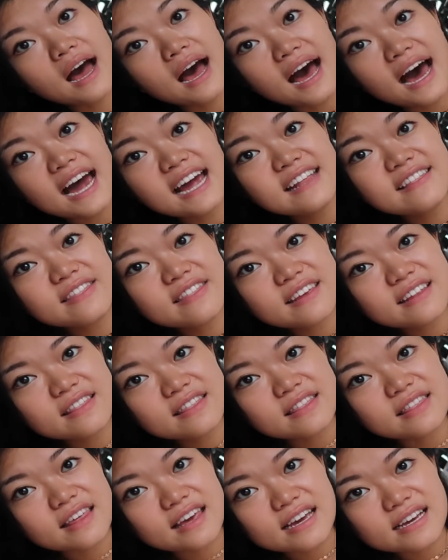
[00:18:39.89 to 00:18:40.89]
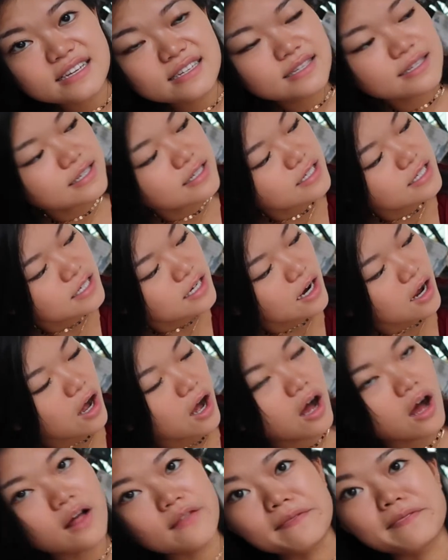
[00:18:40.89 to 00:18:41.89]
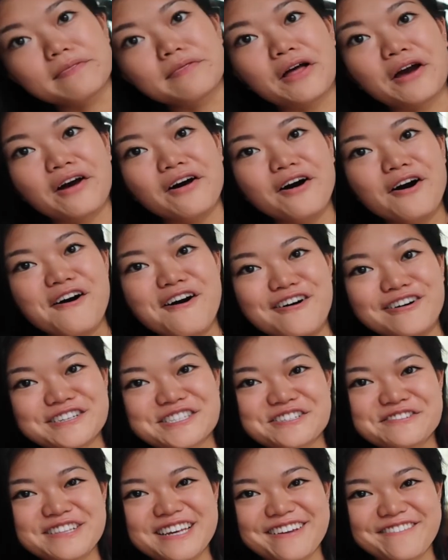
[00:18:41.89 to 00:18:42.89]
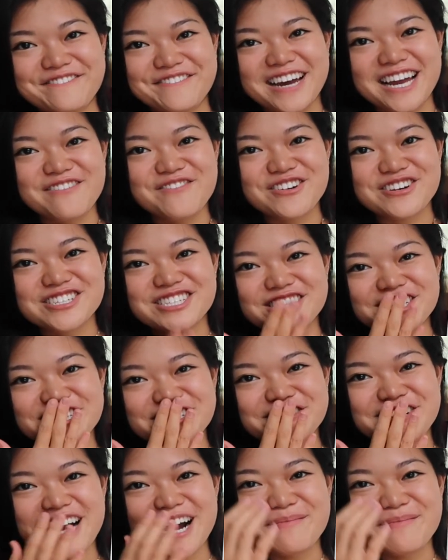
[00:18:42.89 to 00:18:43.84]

I did this also like 5 years ago.